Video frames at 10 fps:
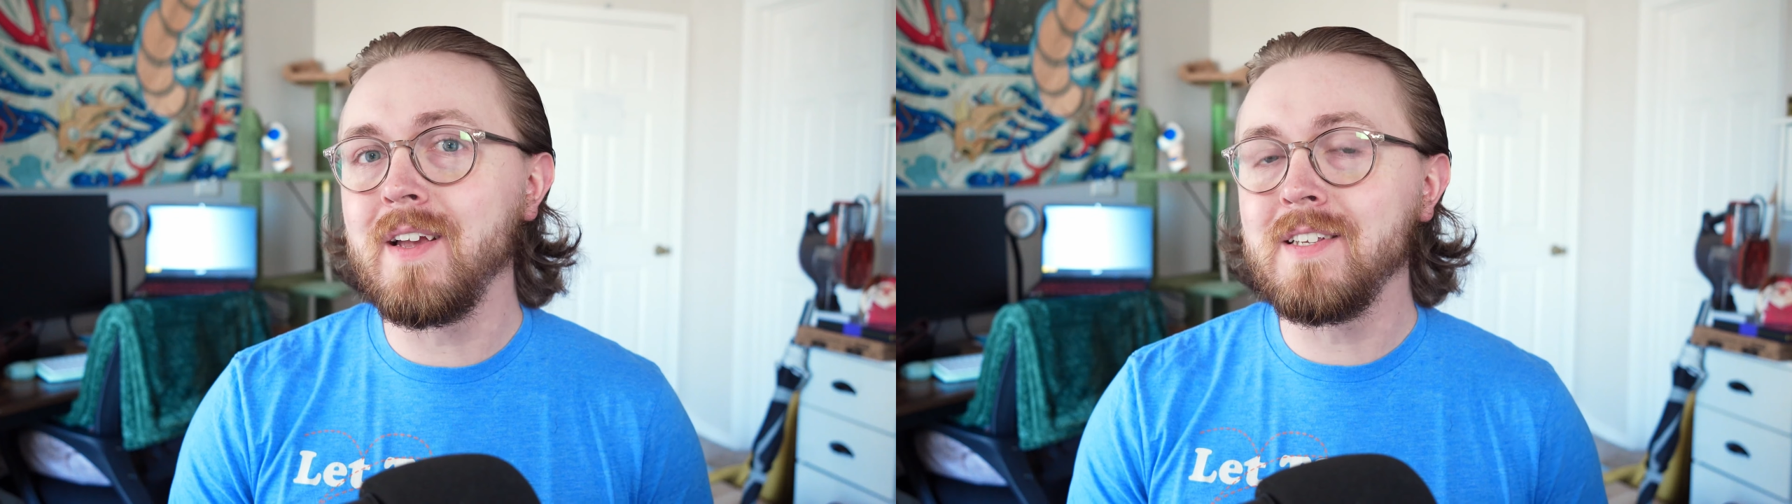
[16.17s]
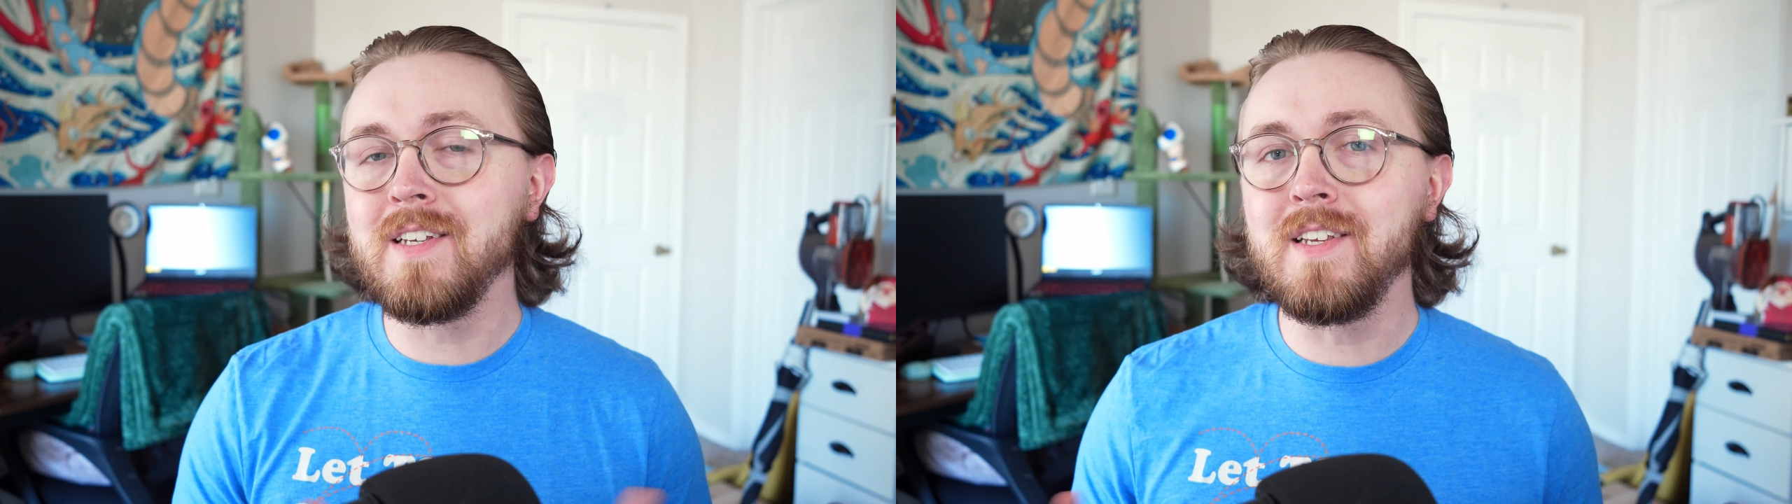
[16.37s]

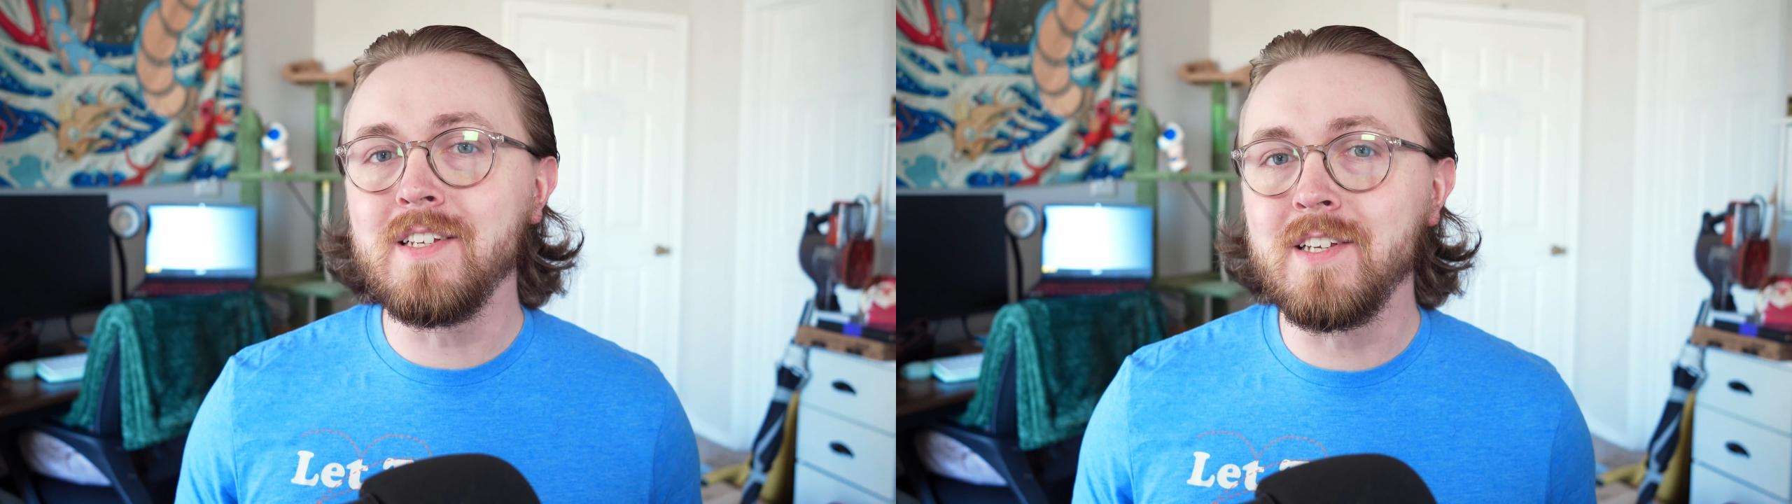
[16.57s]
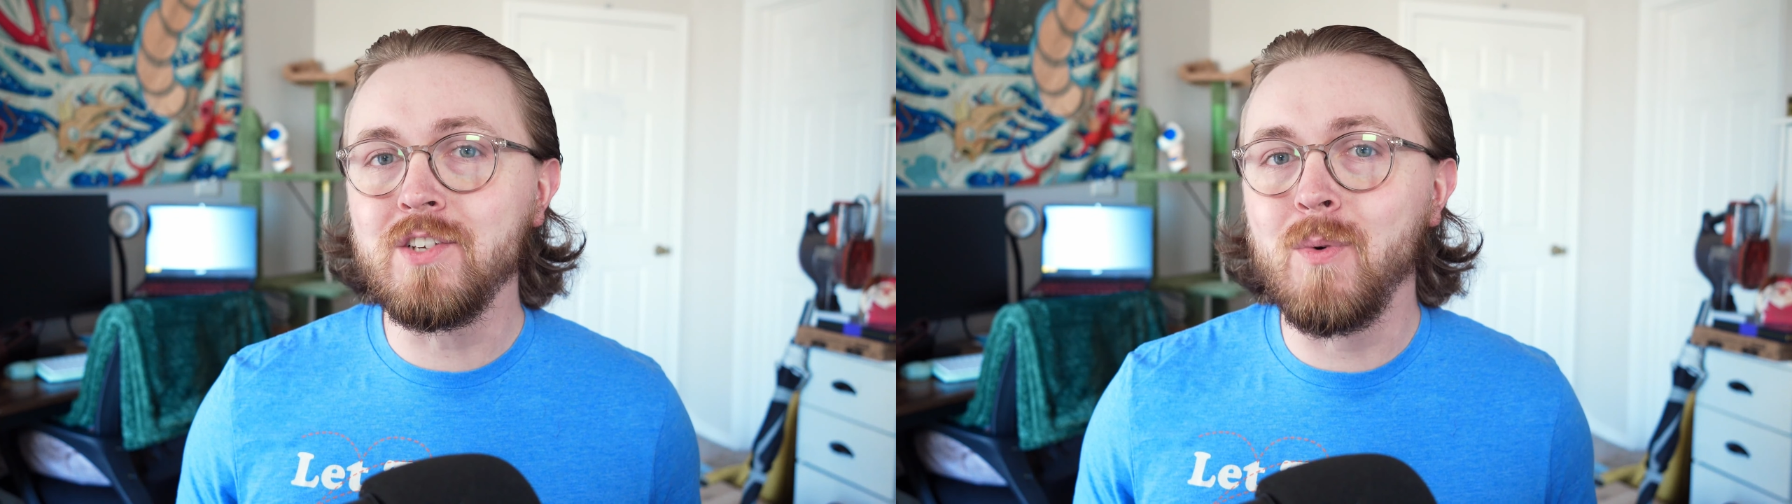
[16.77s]
into
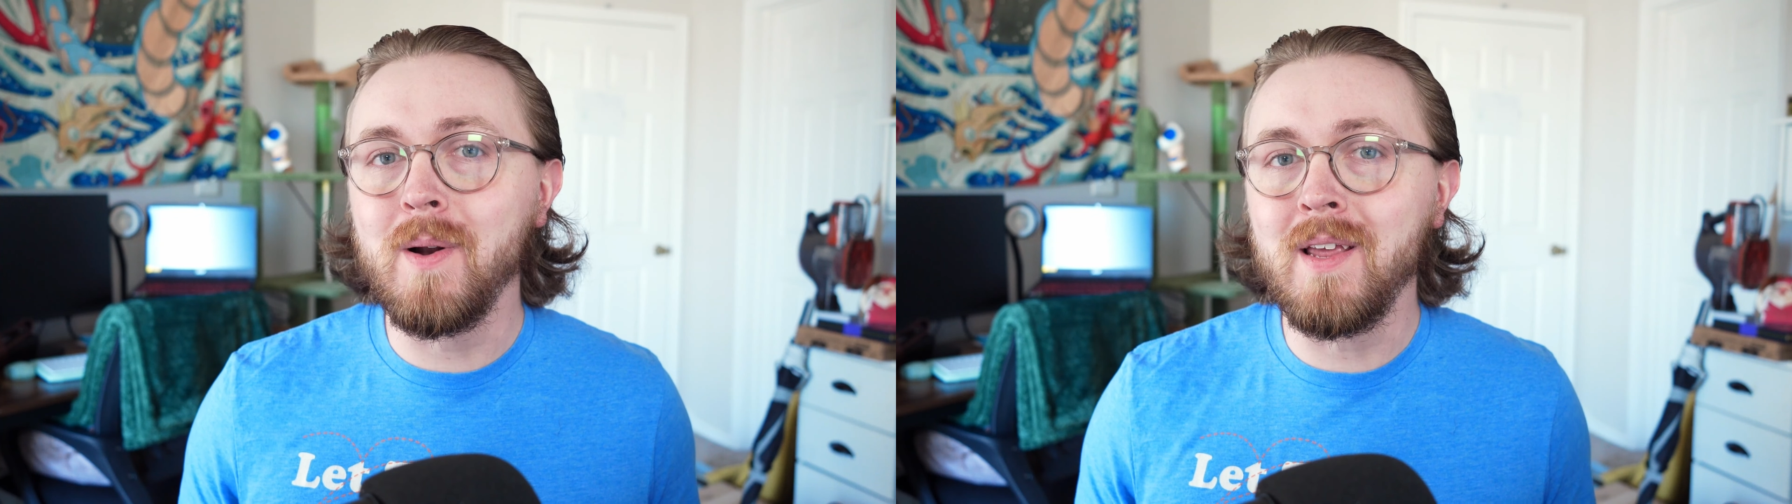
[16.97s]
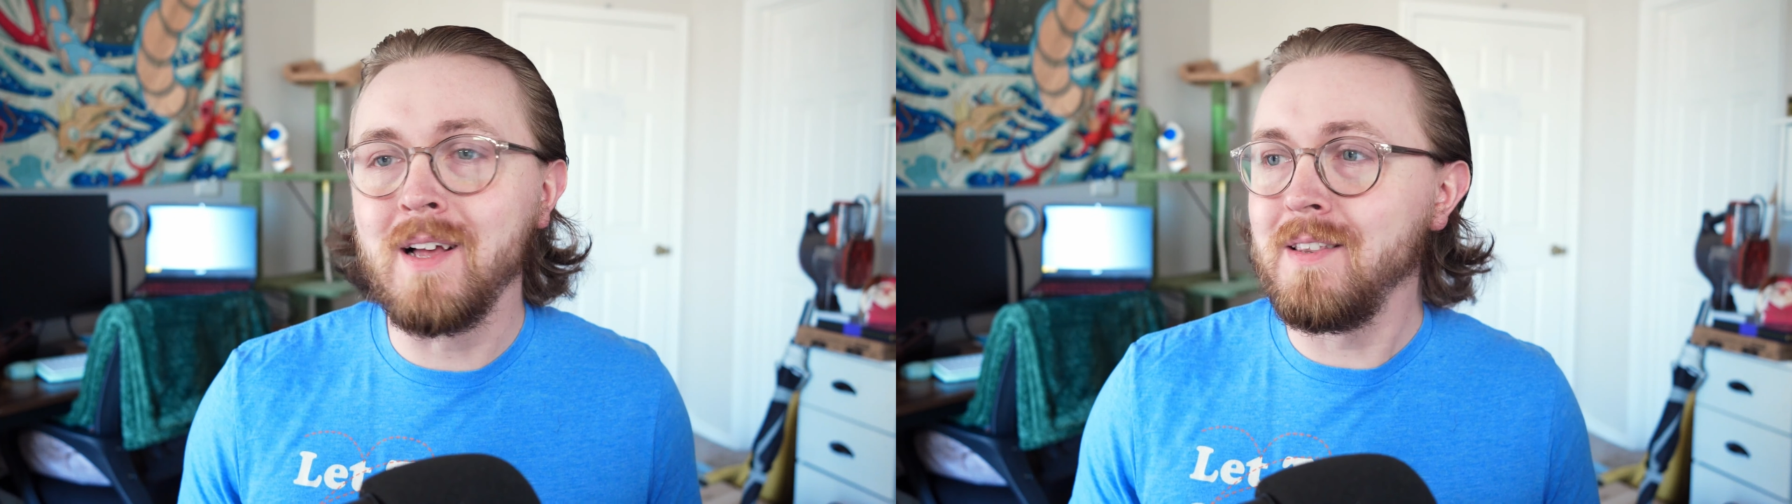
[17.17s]

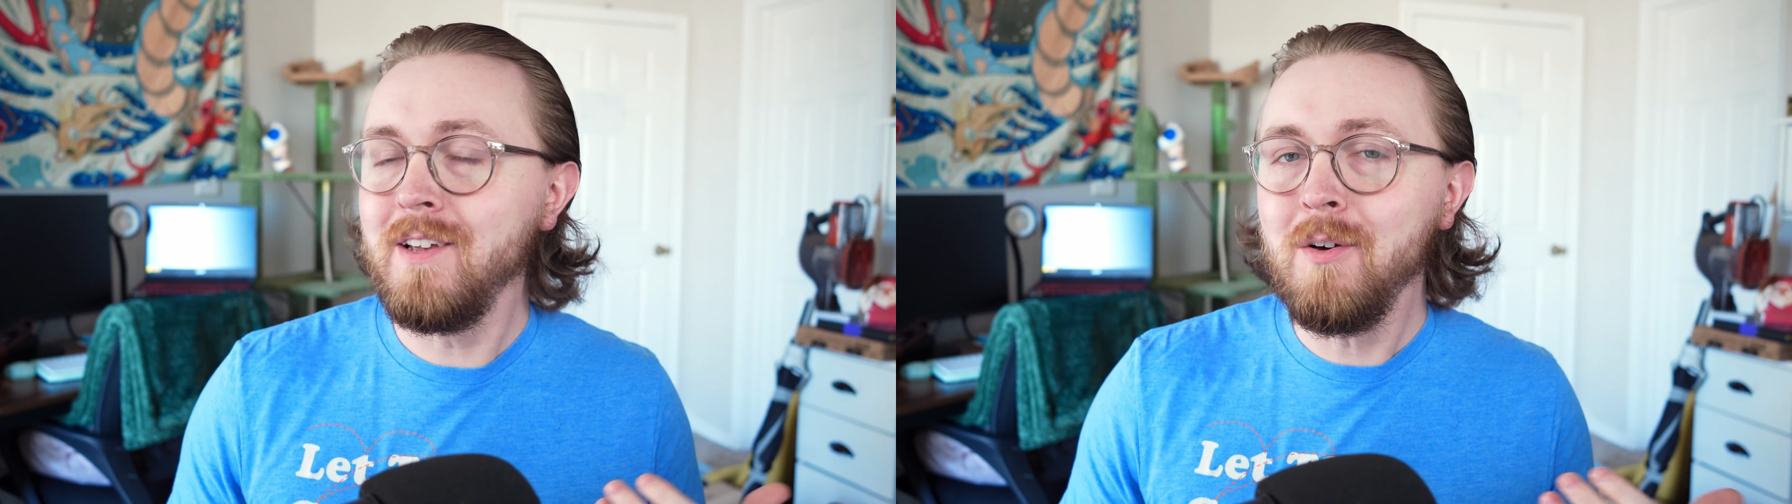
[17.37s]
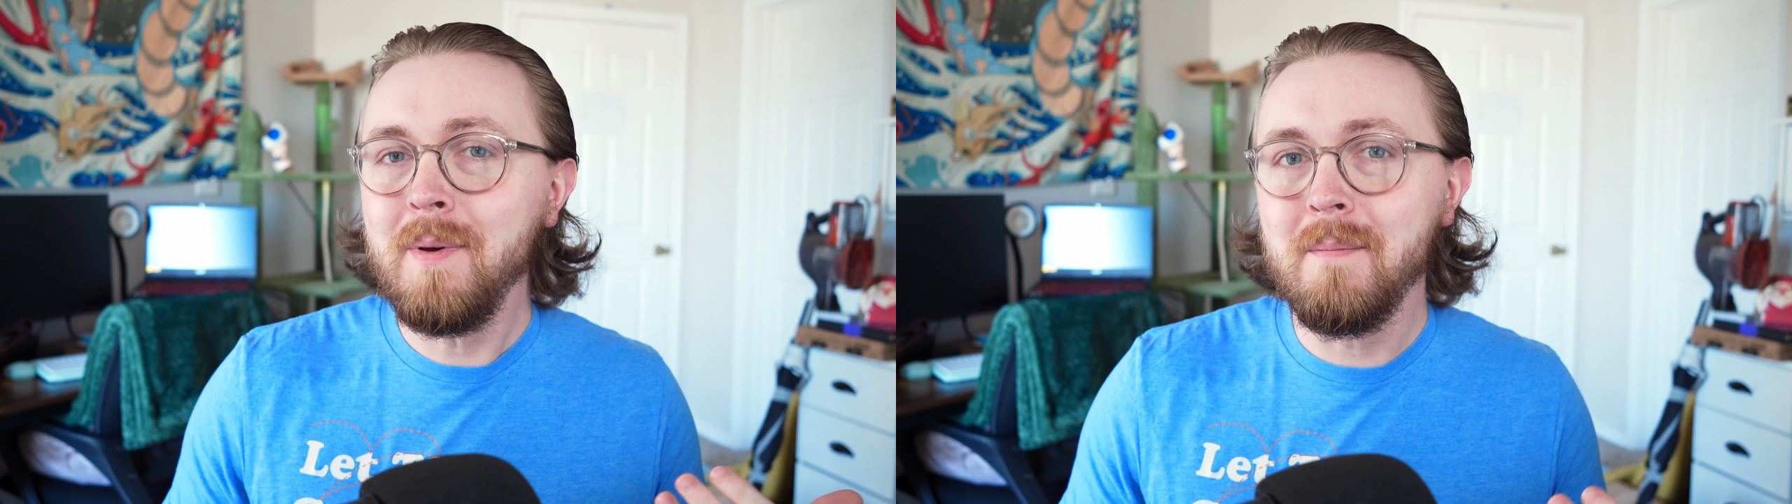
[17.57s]
DC20 a
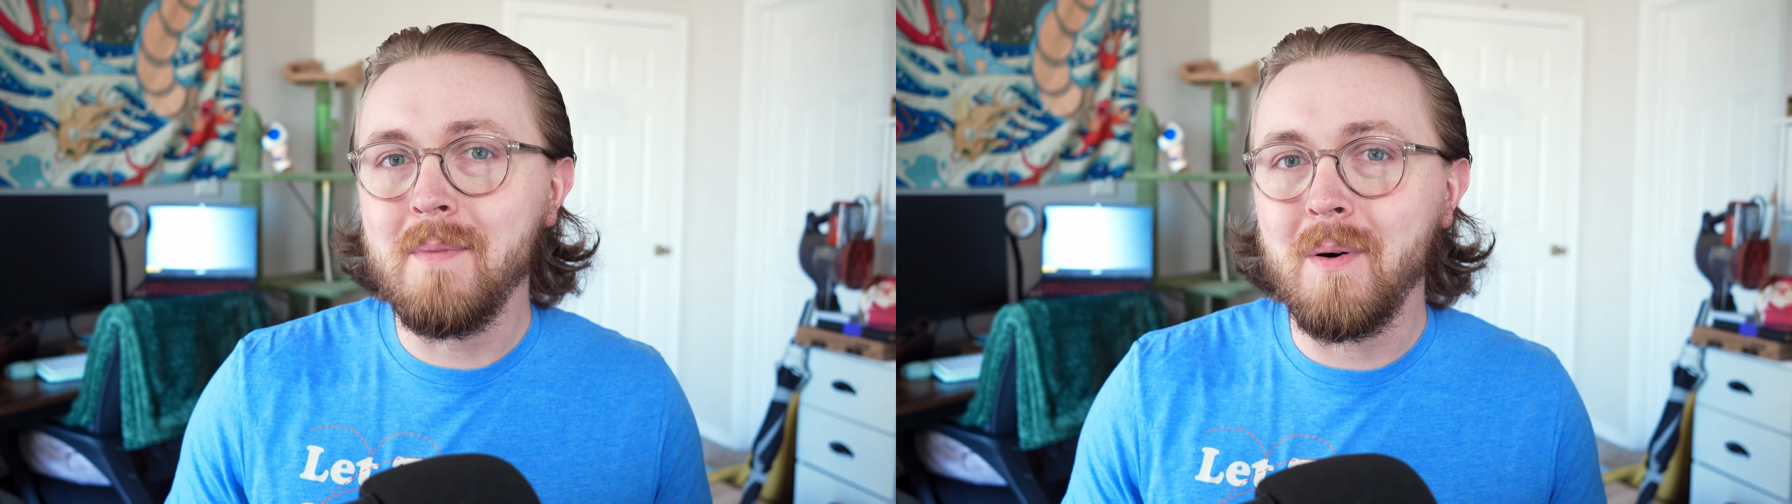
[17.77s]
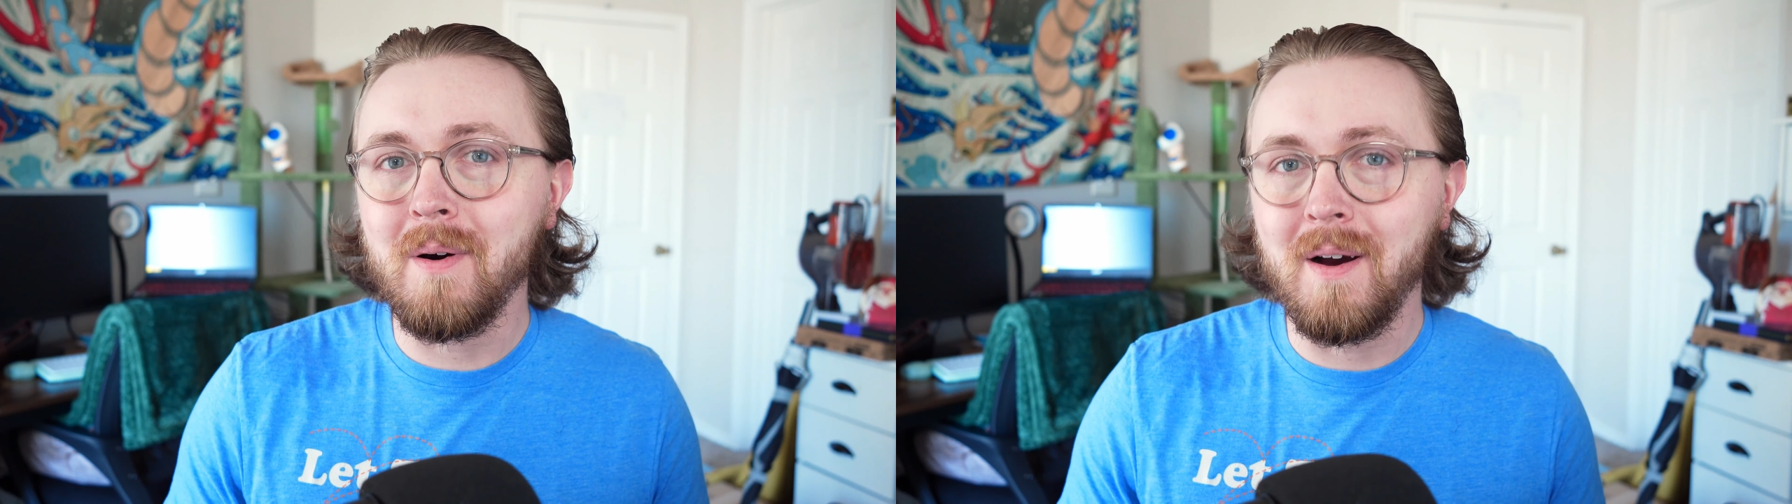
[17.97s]
little bit
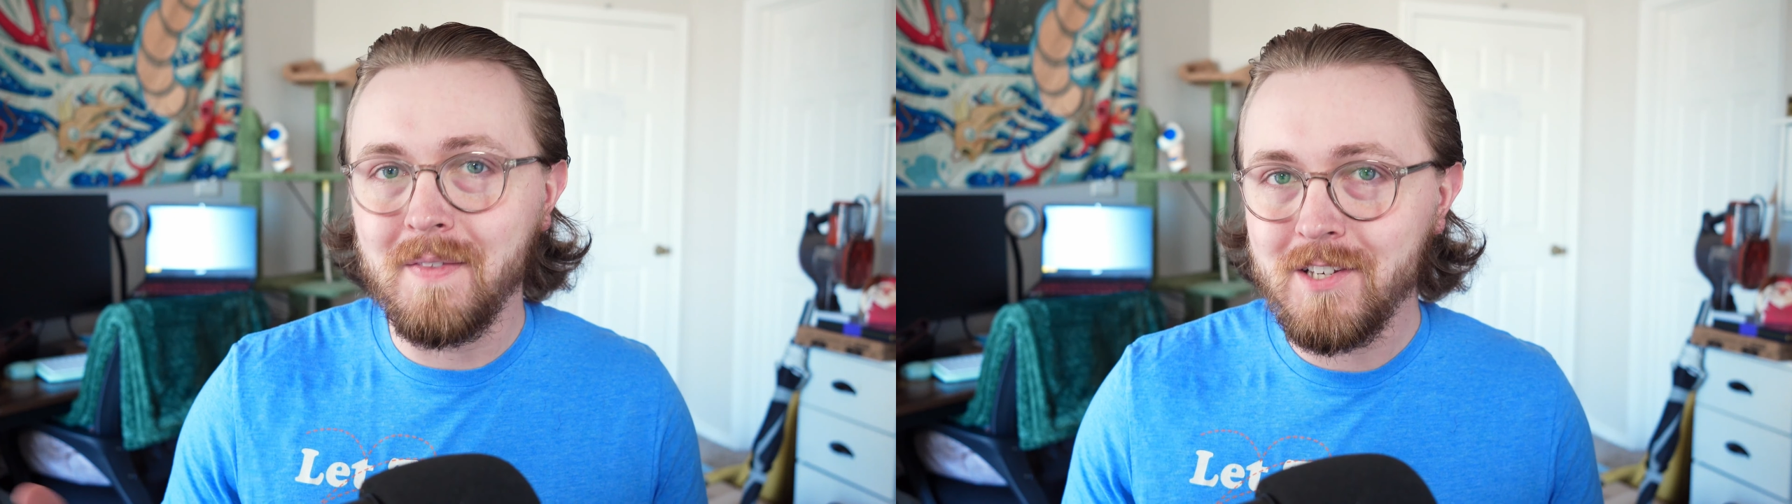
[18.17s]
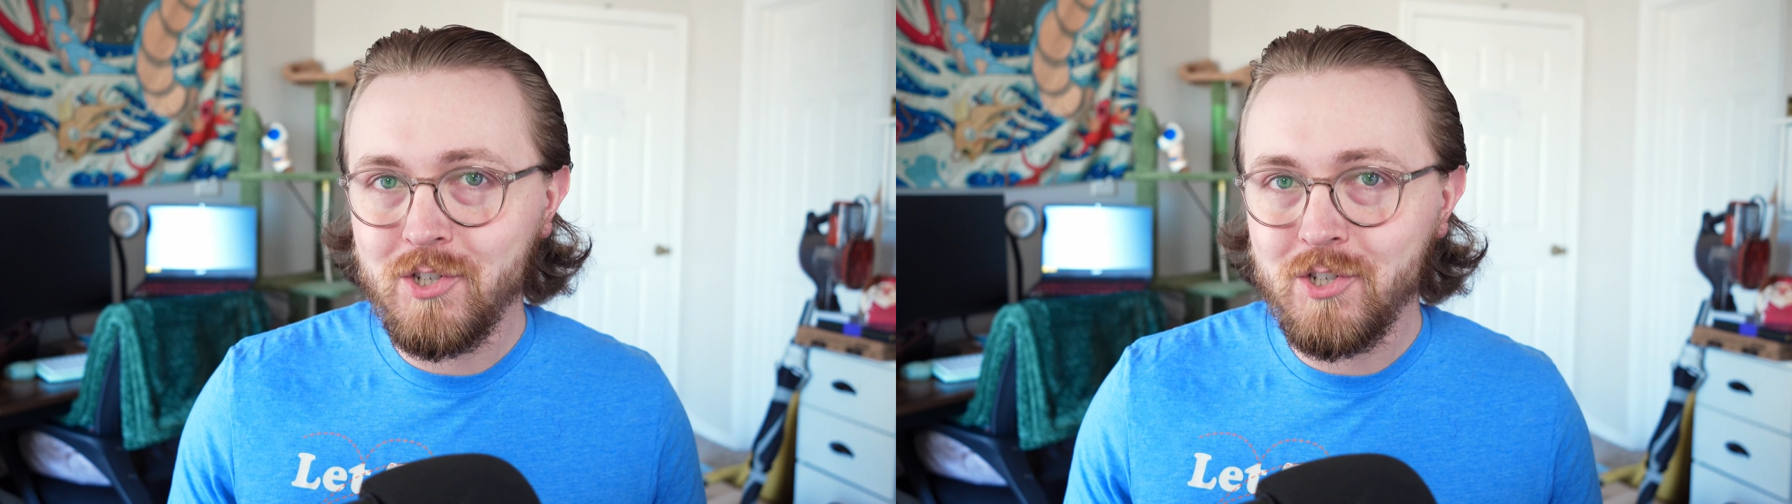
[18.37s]
more on this